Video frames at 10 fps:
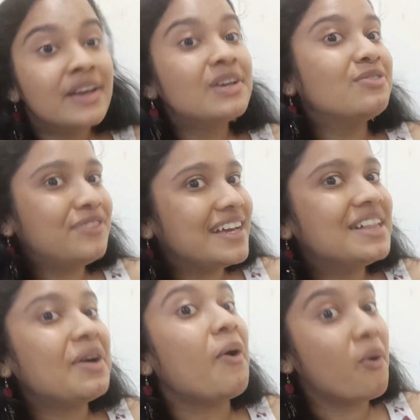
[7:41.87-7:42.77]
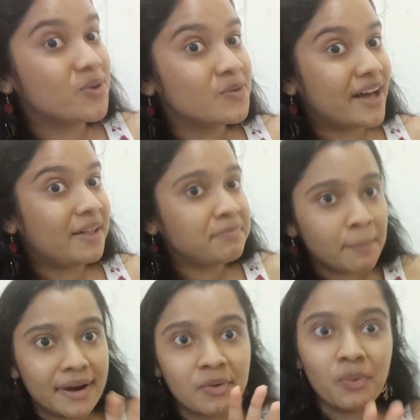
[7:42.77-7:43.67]
you feel
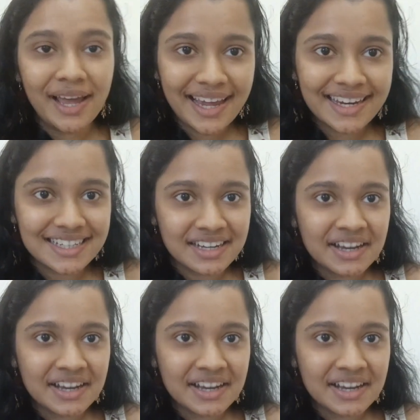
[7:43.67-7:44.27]
overwhelmed. But wait,